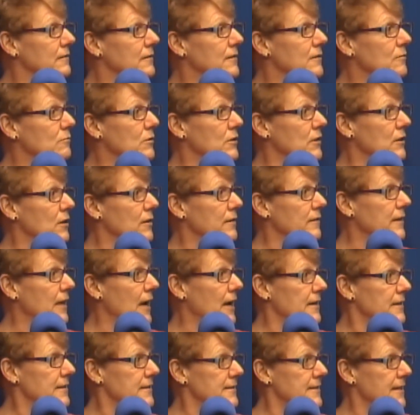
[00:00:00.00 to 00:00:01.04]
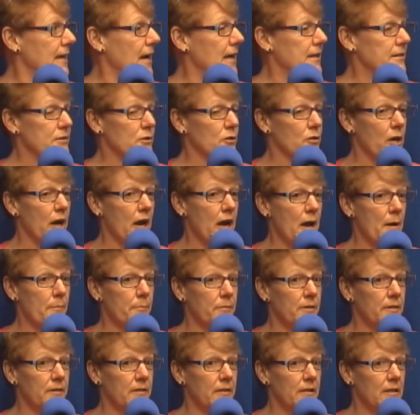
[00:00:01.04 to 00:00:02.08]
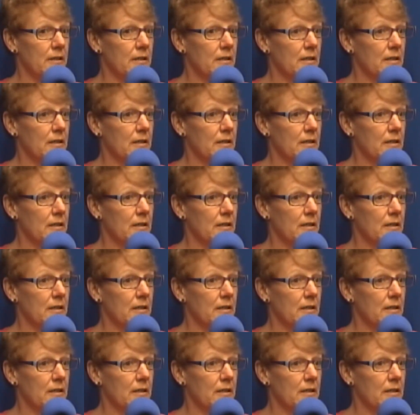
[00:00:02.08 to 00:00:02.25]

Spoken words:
when that disaster happened.